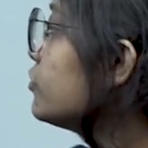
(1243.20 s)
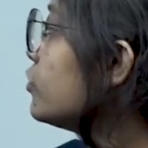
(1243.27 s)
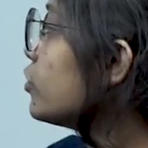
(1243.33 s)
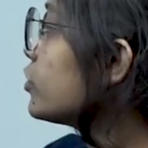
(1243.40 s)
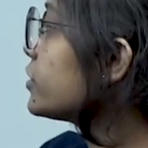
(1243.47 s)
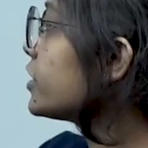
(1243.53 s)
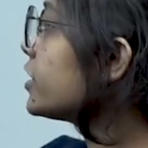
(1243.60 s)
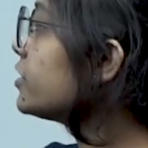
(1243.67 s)

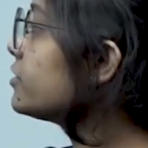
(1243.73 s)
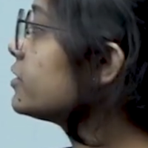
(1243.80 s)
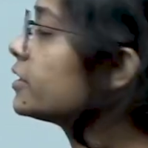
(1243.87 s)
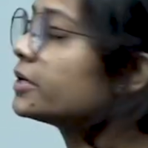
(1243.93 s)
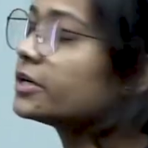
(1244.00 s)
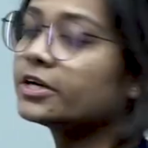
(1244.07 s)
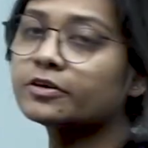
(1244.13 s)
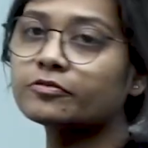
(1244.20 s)
Fourth is
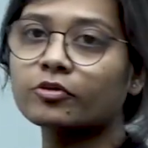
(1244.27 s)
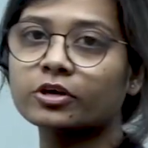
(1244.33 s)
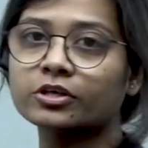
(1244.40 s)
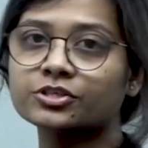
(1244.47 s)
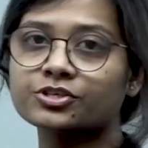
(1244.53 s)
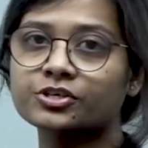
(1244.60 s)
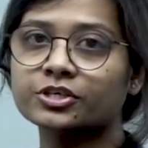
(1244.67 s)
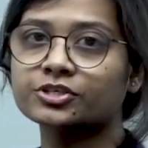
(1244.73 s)

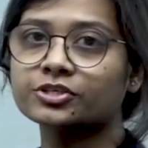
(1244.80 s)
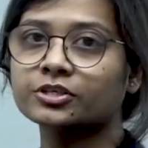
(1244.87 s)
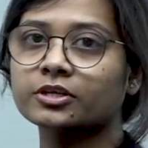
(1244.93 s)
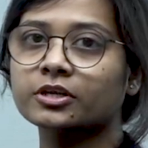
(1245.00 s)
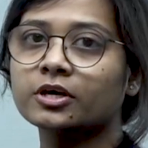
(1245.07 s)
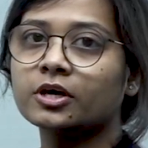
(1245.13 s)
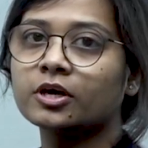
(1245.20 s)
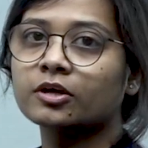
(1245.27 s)

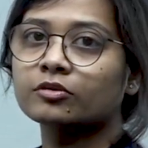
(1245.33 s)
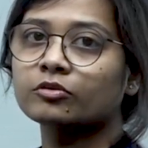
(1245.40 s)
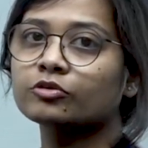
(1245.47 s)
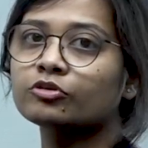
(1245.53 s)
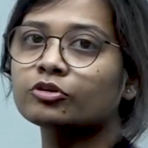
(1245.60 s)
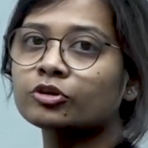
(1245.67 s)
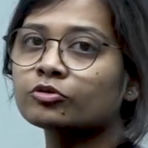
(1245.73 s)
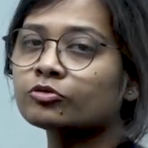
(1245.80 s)
deforestation. So
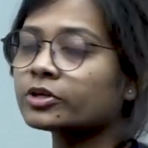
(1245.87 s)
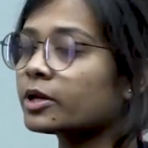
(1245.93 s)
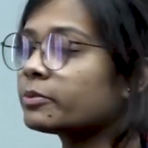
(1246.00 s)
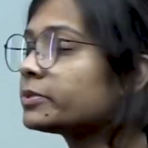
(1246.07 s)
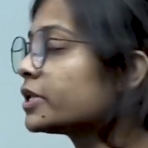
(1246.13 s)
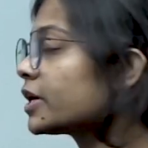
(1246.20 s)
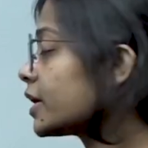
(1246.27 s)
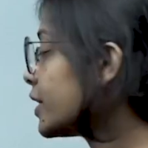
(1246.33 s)
you need to tell
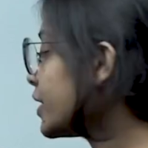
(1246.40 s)
me the